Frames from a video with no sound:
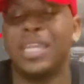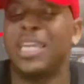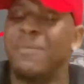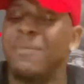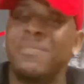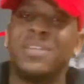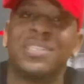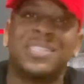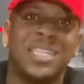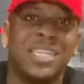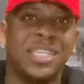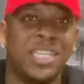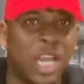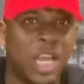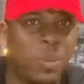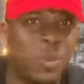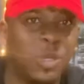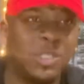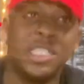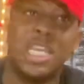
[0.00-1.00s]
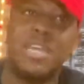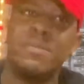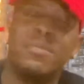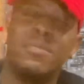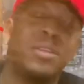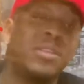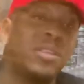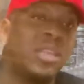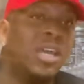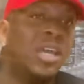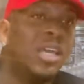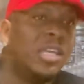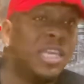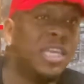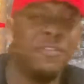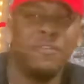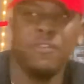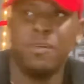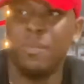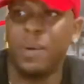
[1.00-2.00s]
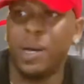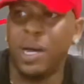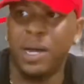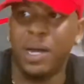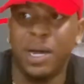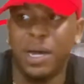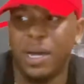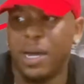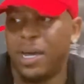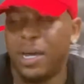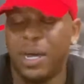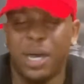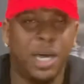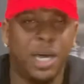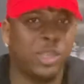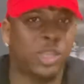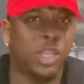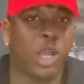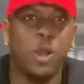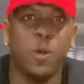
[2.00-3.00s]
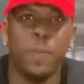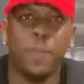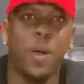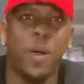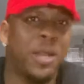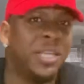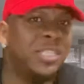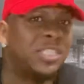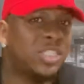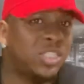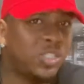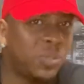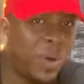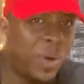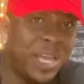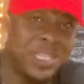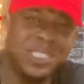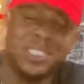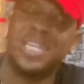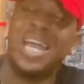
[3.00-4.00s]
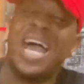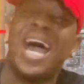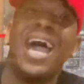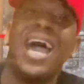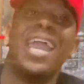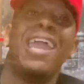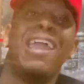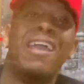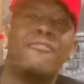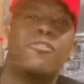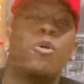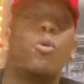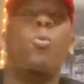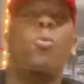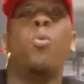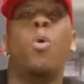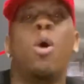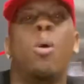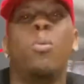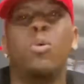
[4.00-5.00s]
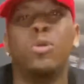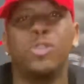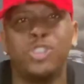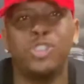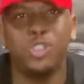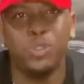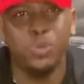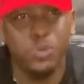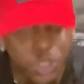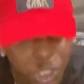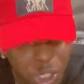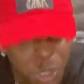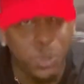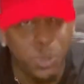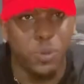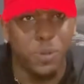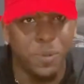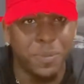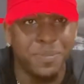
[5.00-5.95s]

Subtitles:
Give them the scenarios. Give them a third-party situation. However, what would you do?